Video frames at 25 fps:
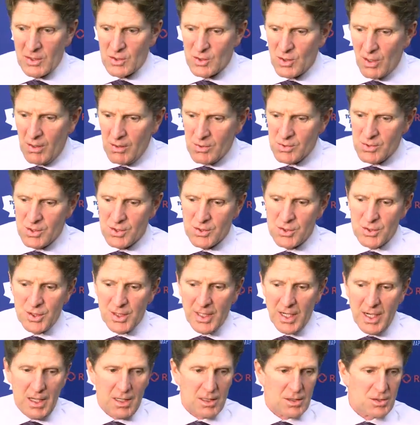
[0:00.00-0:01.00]
I think it's always a
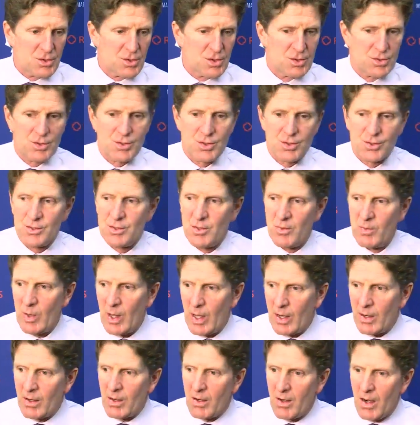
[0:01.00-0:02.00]
challenge. It's just a
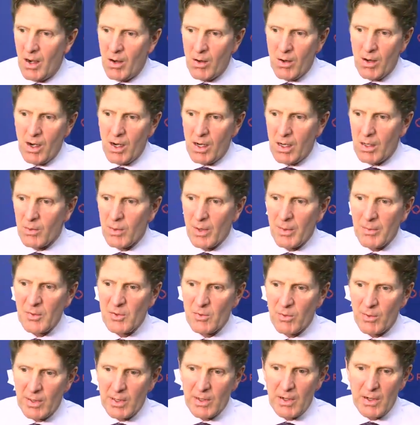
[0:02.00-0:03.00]
matter of how hard are we
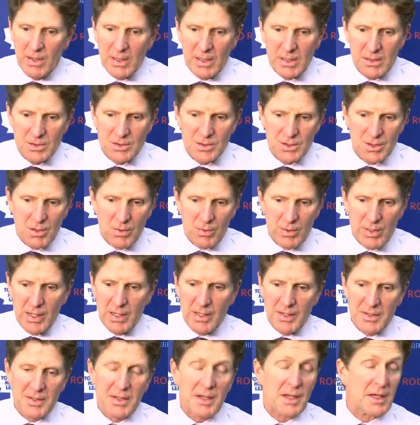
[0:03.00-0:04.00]
between our ears. You know, we
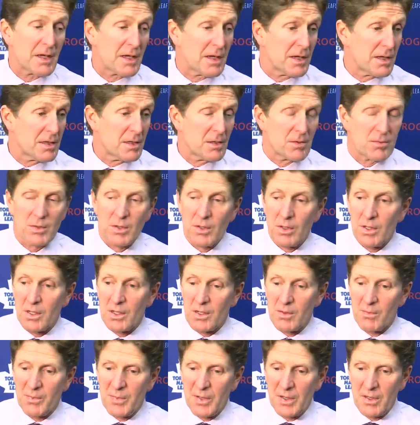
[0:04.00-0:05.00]
got to dig in and really
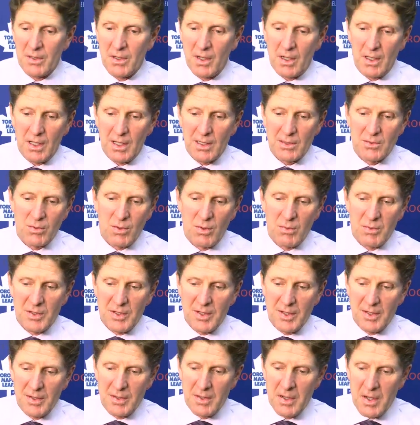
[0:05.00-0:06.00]
compete. I liked what we
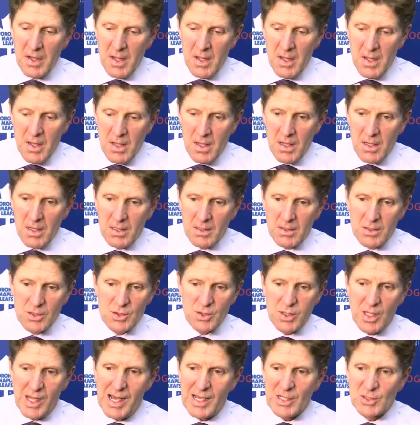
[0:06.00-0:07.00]
did
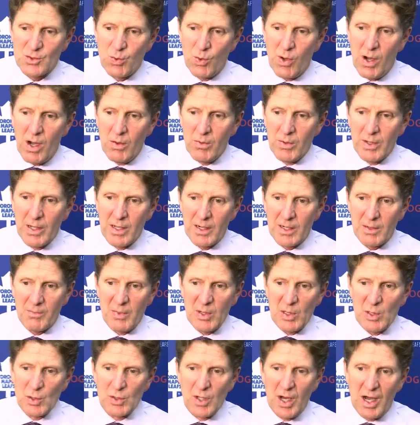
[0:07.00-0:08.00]
this last while. We got to
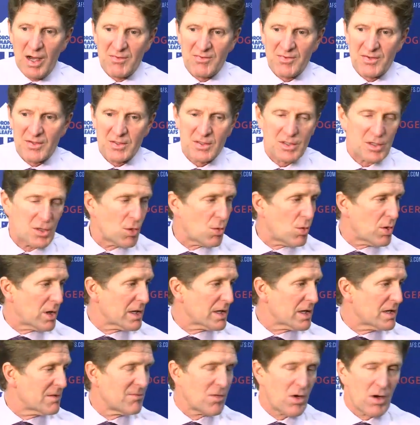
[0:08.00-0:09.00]
build off it. You don't
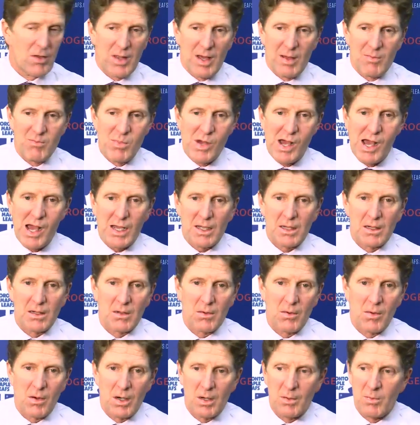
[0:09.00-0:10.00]
want to give all that back.
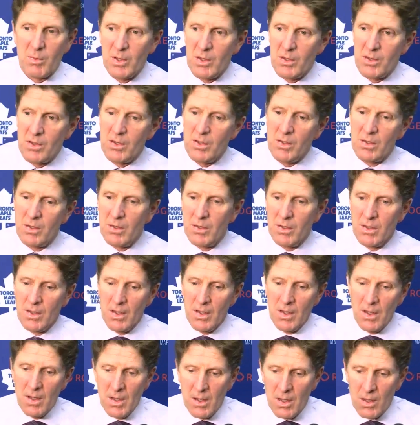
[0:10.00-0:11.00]
You want to be
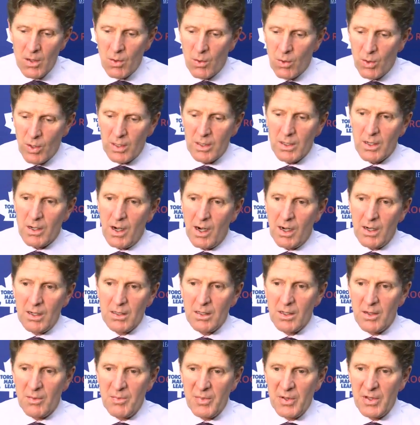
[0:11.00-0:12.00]
working
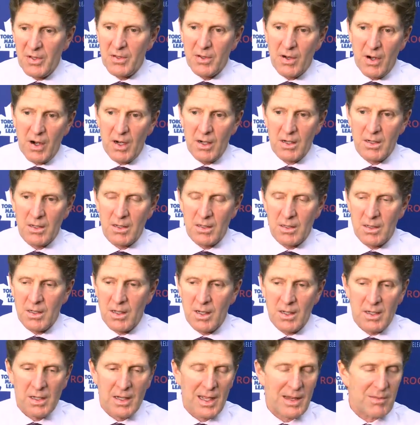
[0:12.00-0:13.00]
hard and competing hard
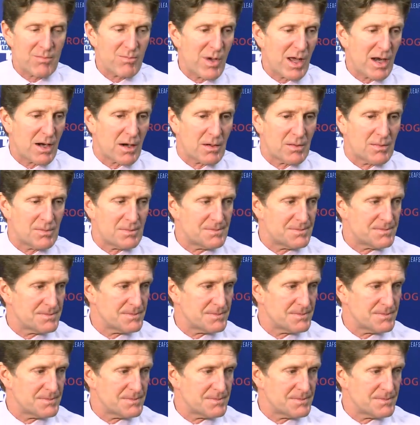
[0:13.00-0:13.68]
and getting better.